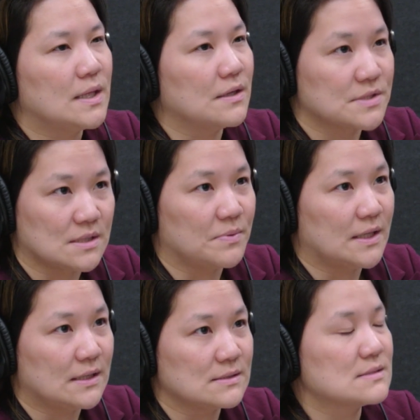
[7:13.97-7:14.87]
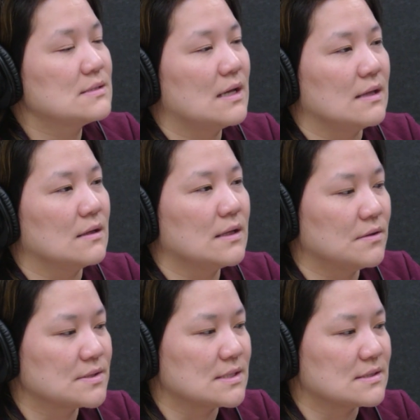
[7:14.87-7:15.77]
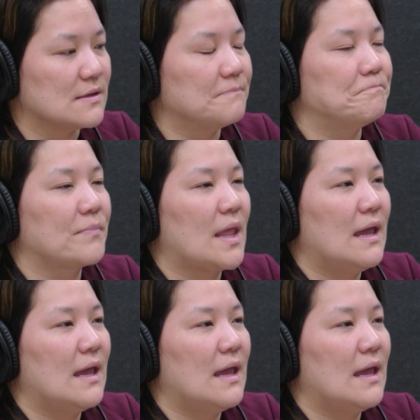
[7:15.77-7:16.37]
guilty pleas in the legal system.